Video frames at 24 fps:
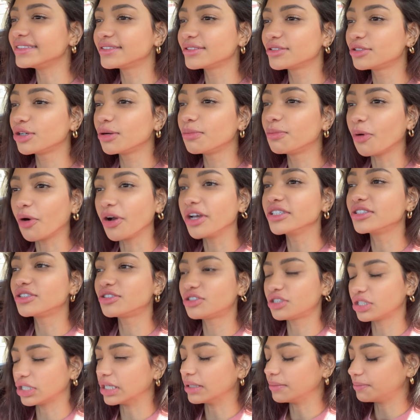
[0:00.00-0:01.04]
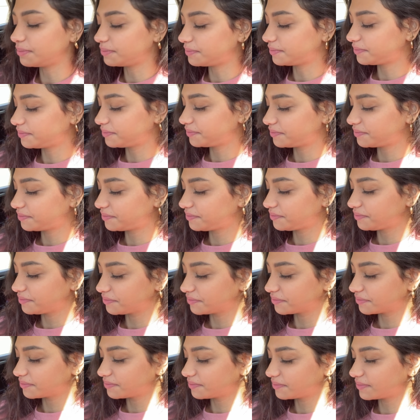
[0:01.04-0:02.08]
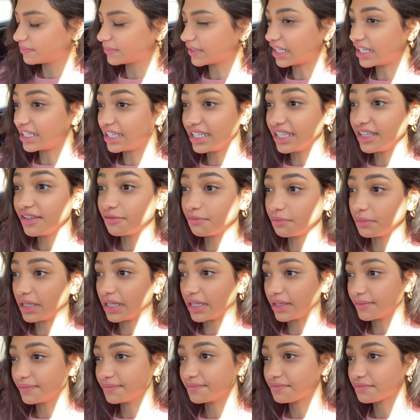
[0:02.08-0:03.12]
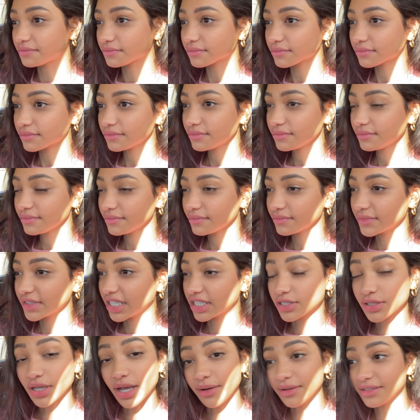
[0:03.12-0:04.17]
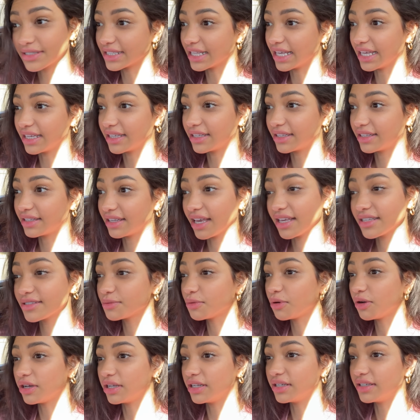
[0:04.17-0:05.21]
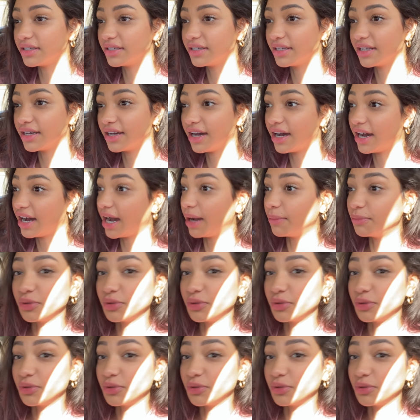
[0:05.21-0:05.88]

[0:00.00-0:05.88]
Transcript: to do a boys trip and leave me. So I was like, guess what? I'm